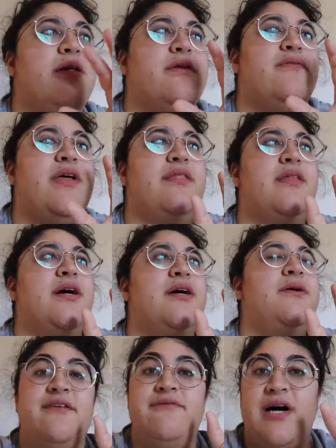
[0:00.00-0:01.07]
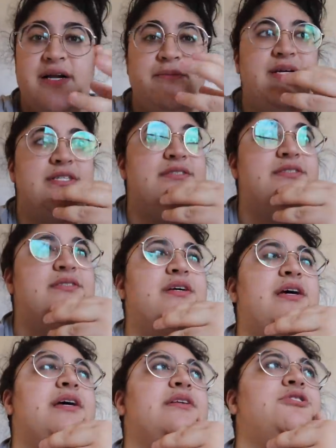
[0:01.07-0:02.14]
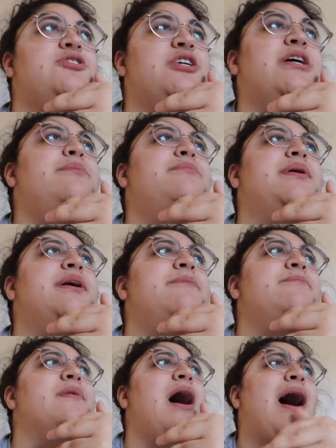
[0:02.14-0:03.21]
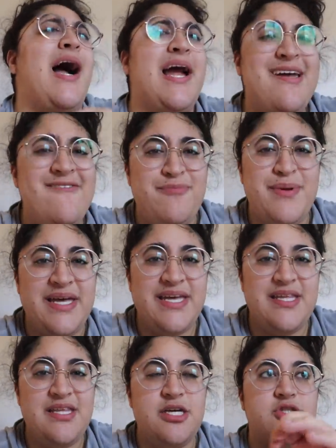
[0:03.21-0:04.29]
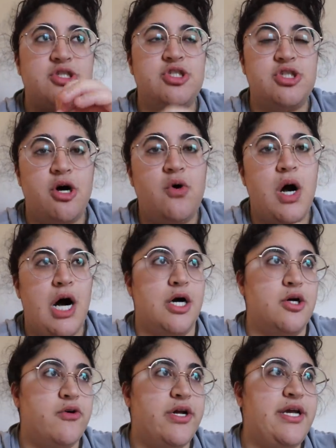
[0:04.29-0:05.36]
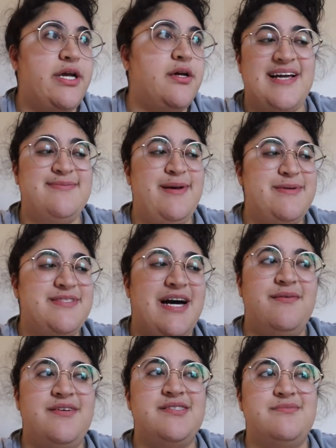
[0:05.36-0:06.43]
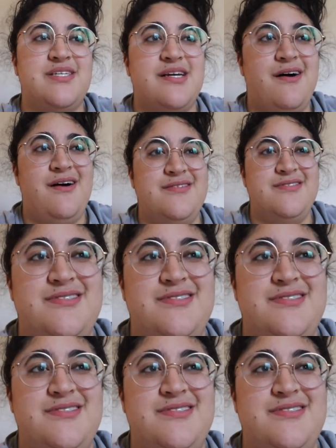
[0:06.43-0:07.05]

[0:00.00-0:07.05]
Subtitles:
all of like the vitamins and shit, but I have been so hungry. I guess my metabolism's like on